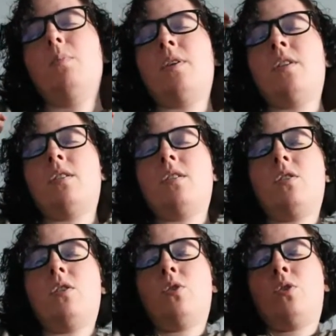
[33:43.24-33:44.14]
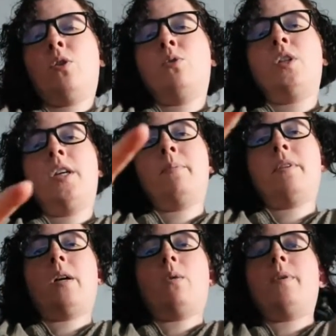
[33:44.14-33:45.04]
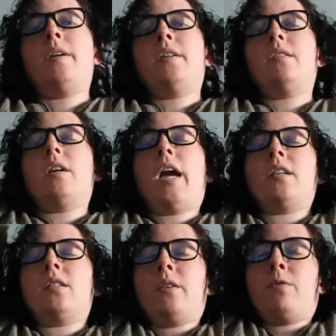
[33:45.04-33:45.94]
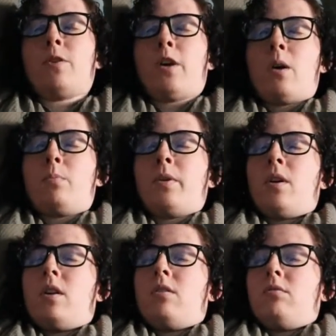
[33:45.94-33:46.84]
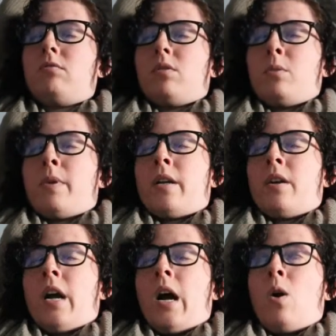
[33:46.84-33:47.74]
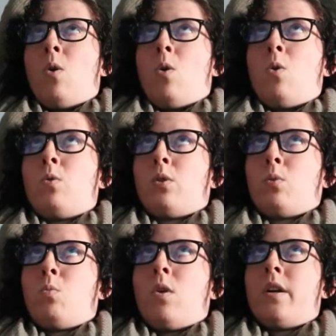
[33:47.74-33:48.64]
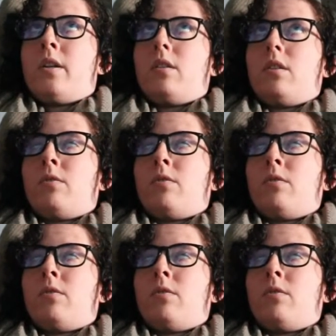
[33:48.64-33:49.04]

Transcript: but it's no shame in helping asking for help, y'all no matter how old or what,